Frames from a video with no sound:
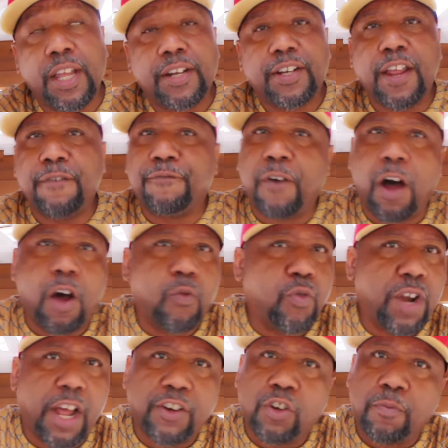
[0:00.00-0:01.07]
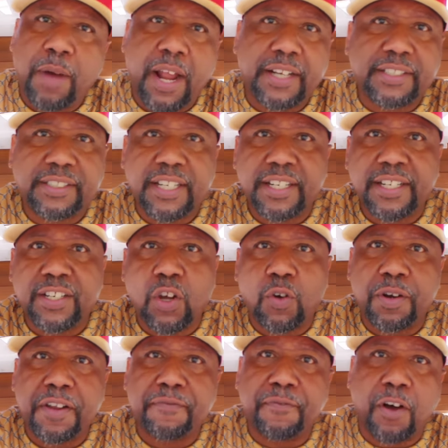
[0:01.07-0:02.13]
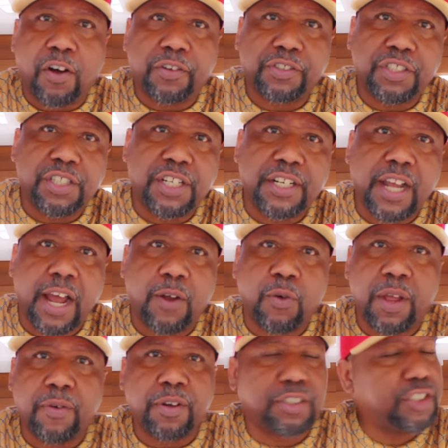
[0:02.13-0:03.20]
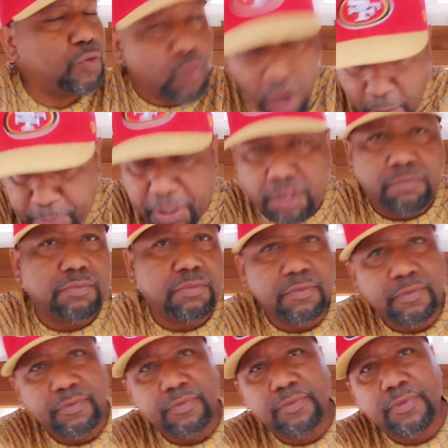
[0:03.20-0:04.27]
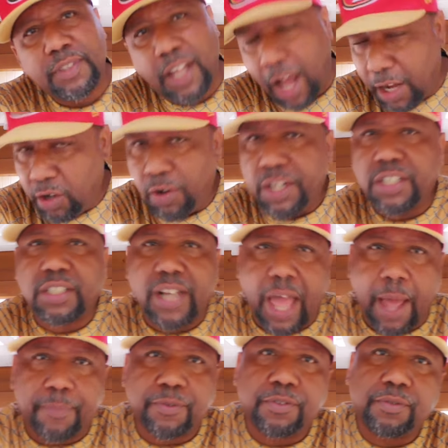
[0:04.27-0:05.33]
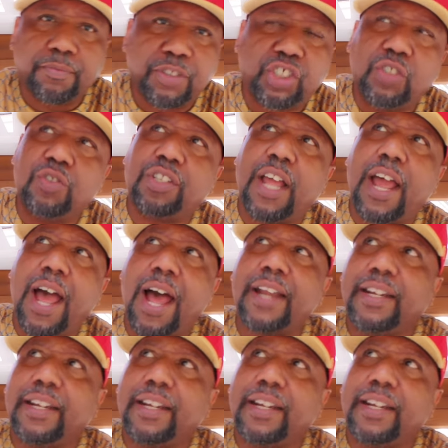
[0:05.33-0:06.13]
they fought without nobody seeing, knowing they fought. She could have got away with it. She whooped him. I know he slapped you, but she was like, how